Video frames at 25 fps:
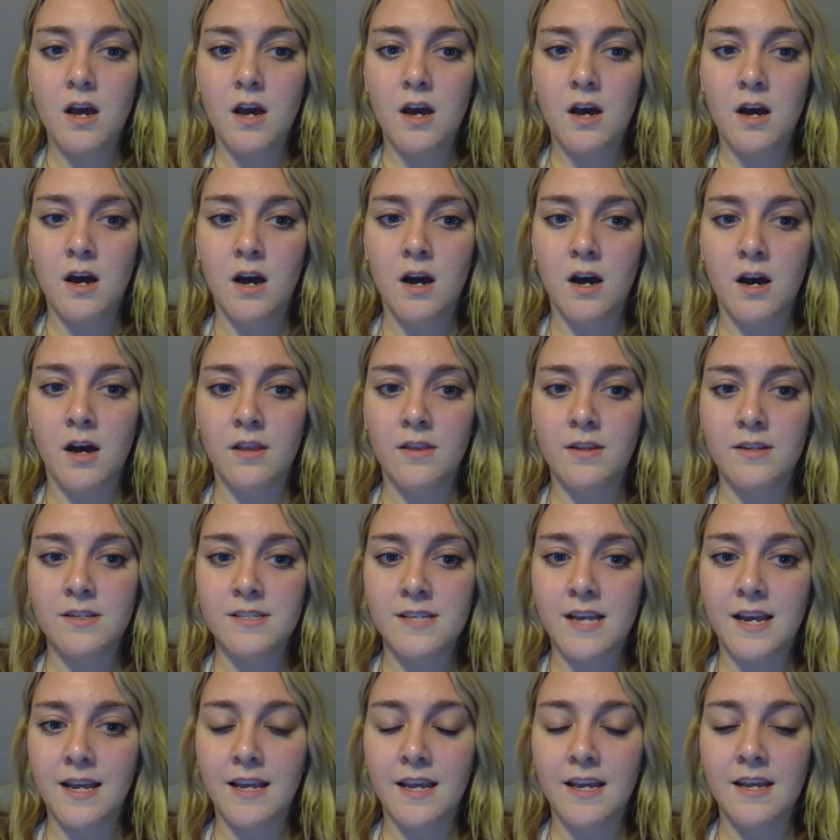The
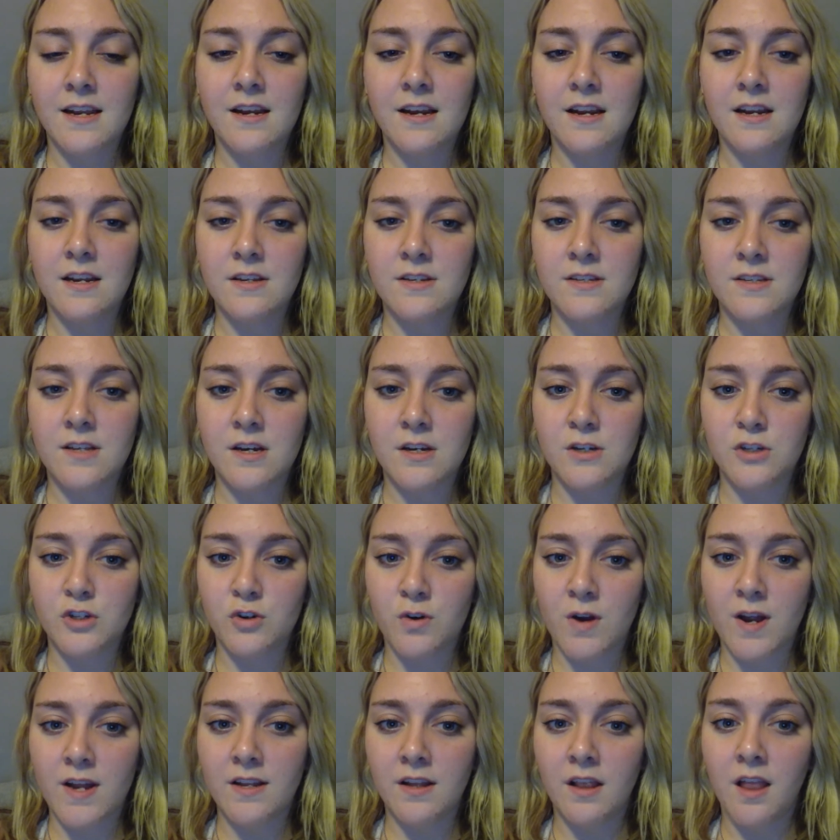second is a
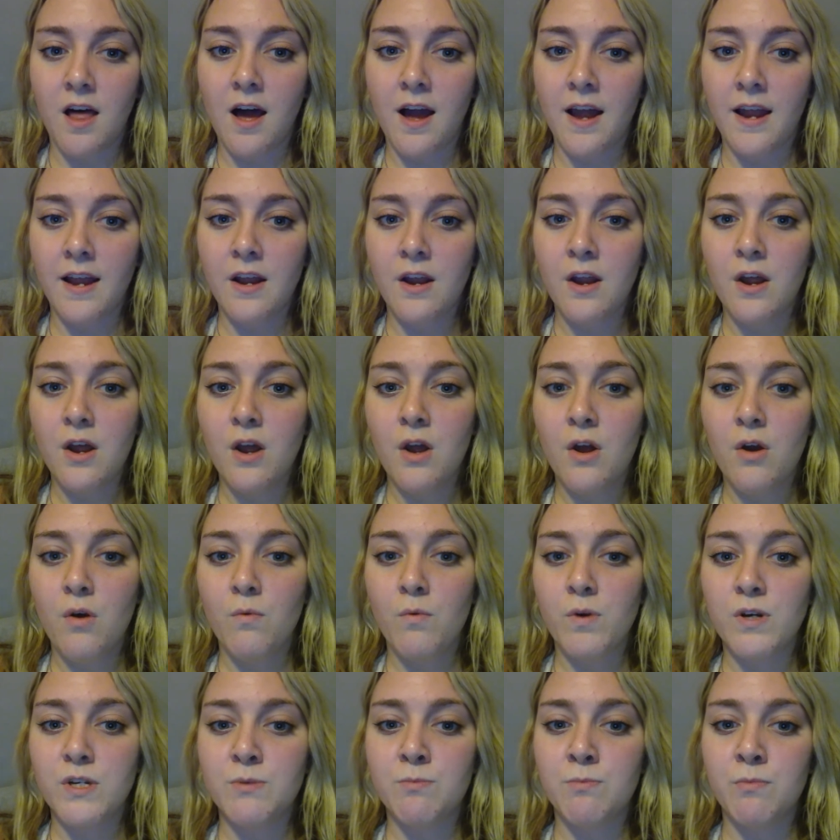trend line,
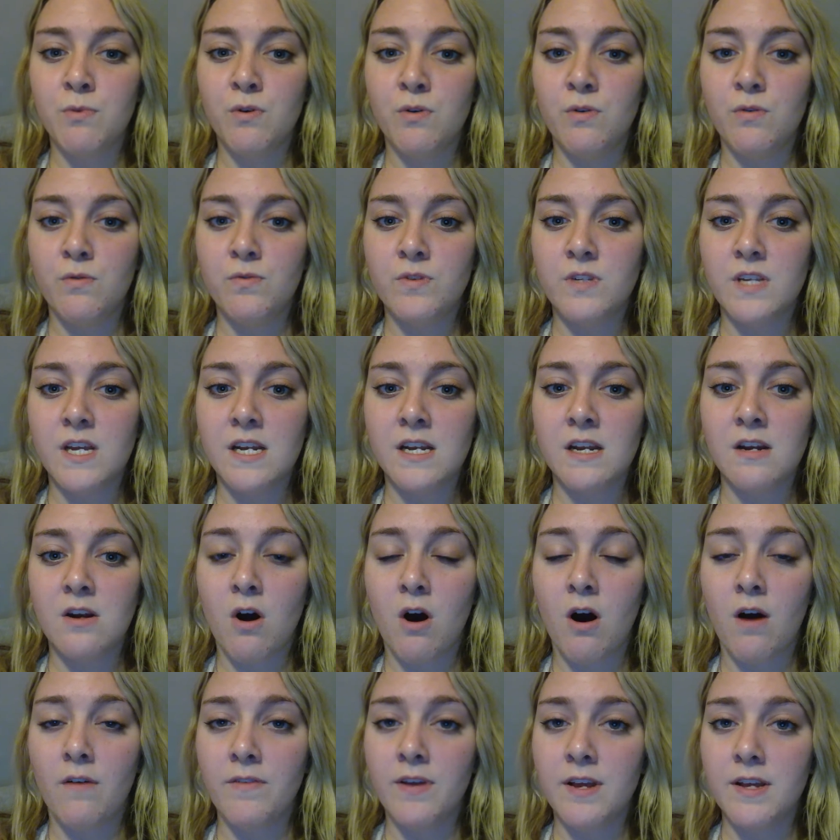which moves in an
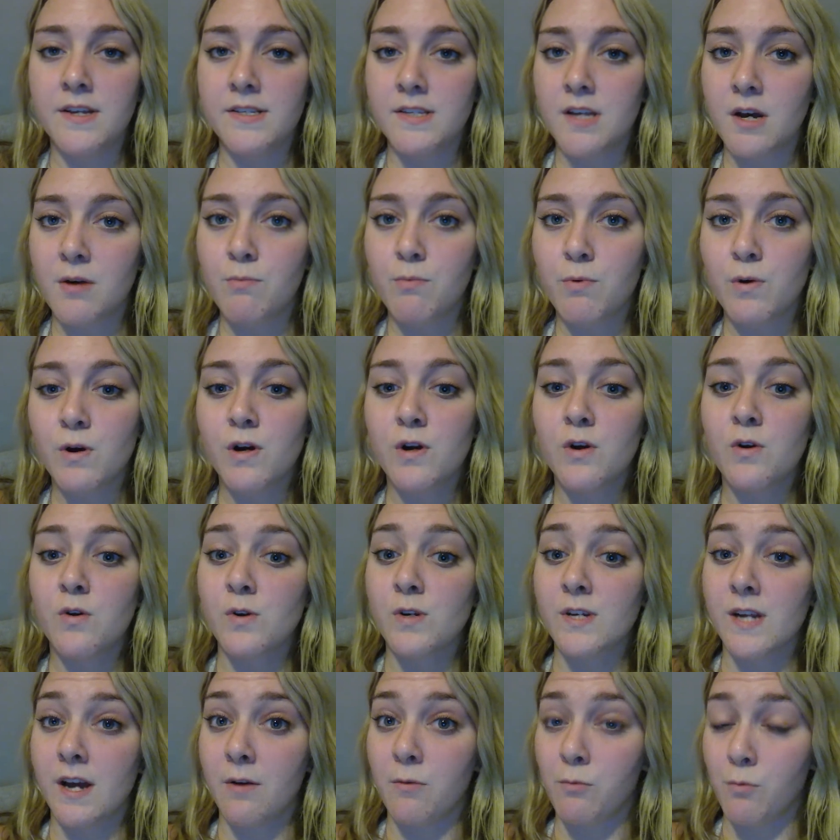obvious upward
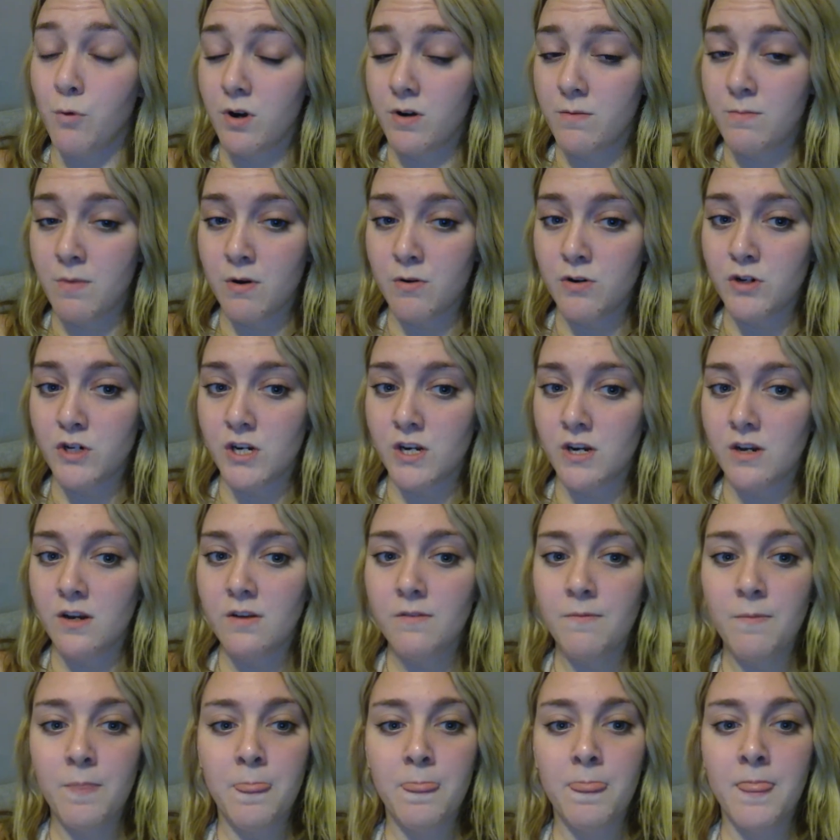or downward motion.
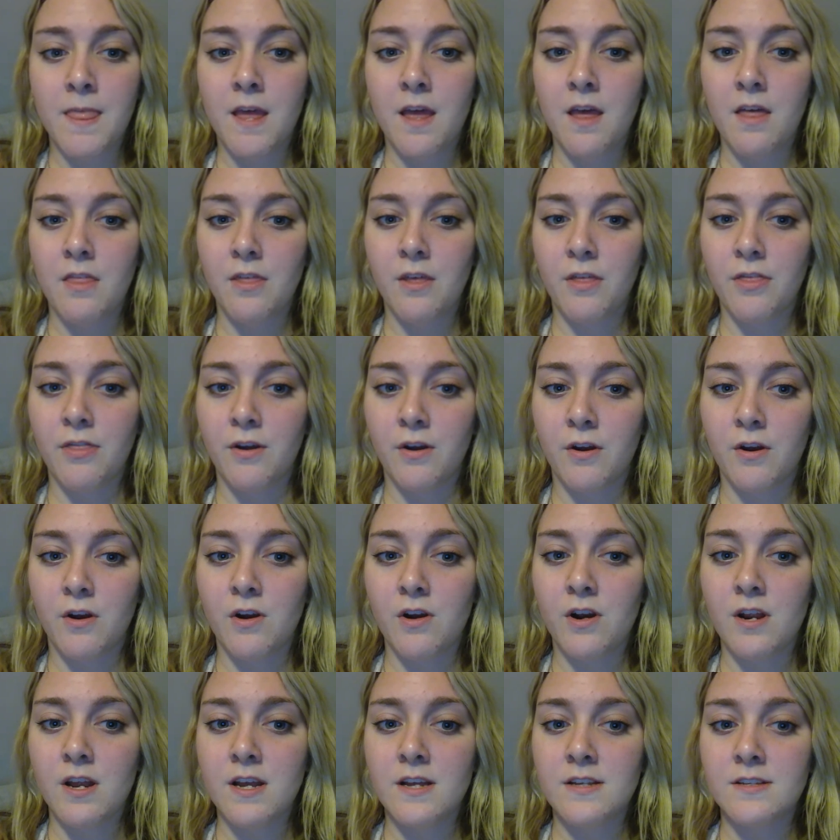The
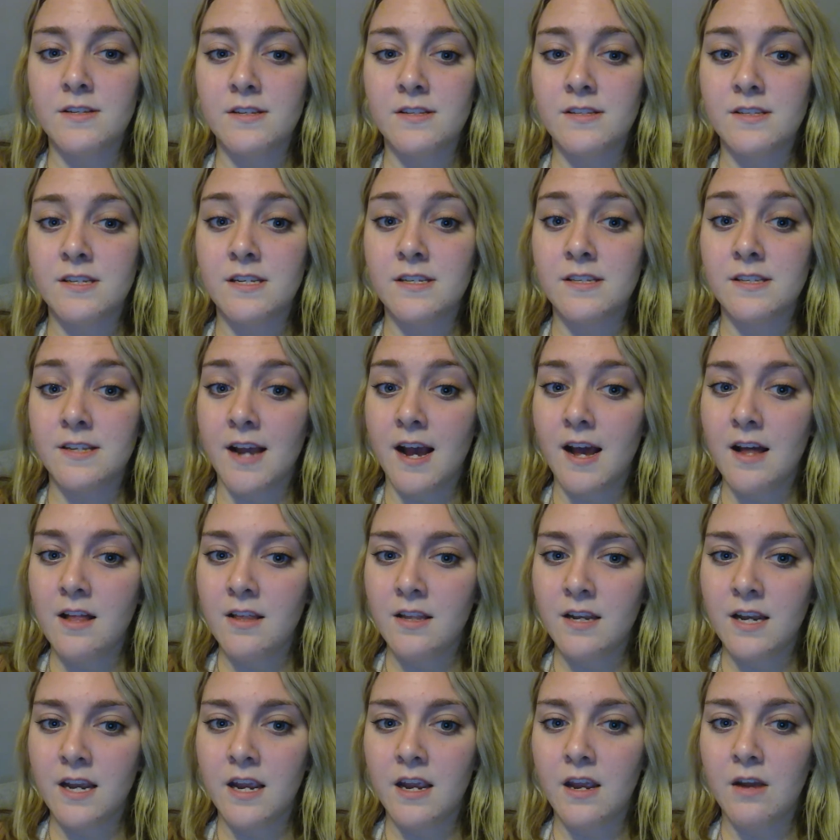third is a
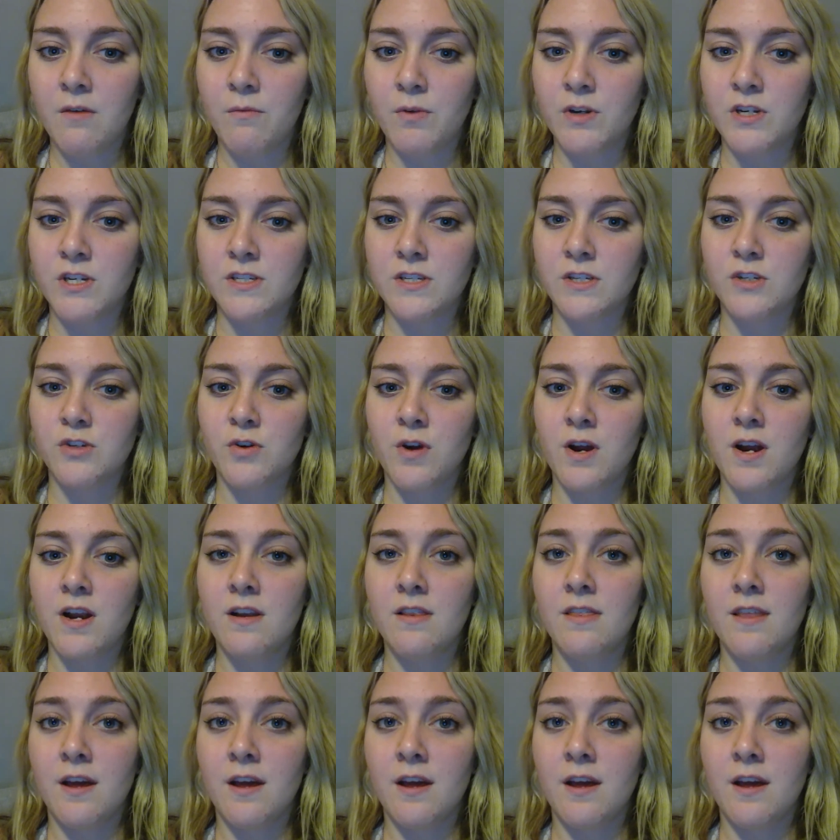seasonality, which is a trend